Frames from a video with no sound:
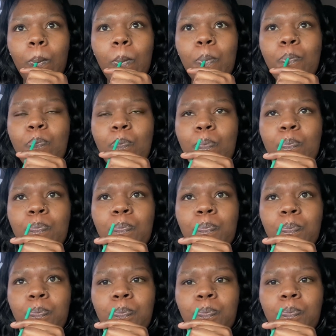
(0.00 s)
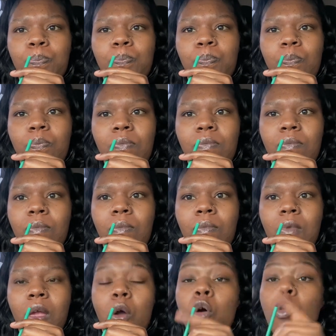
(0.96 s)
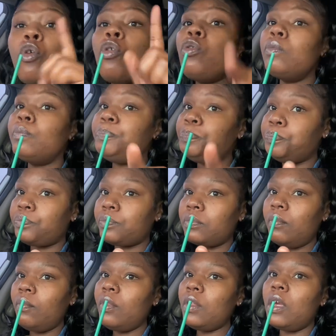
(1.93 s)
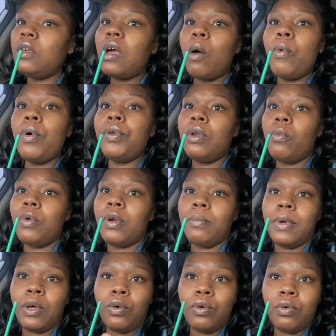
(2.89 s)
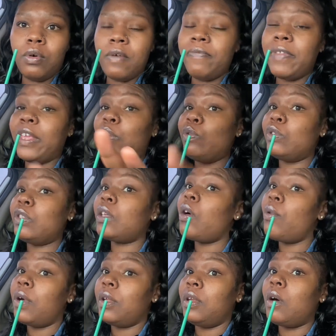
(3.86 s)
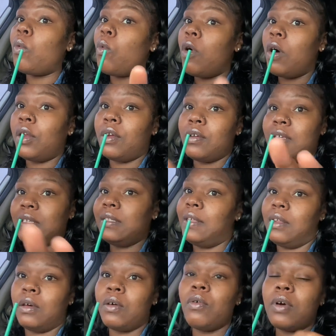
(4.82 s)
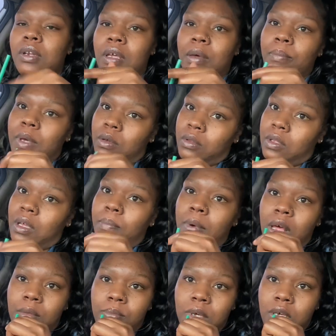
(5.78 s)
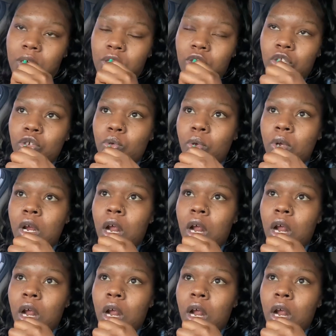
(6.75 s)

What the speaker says: Mm. Ooh. Y'all want to know what would have been cool? If they used coconut water instead of coconut milk, that'd probably be good too.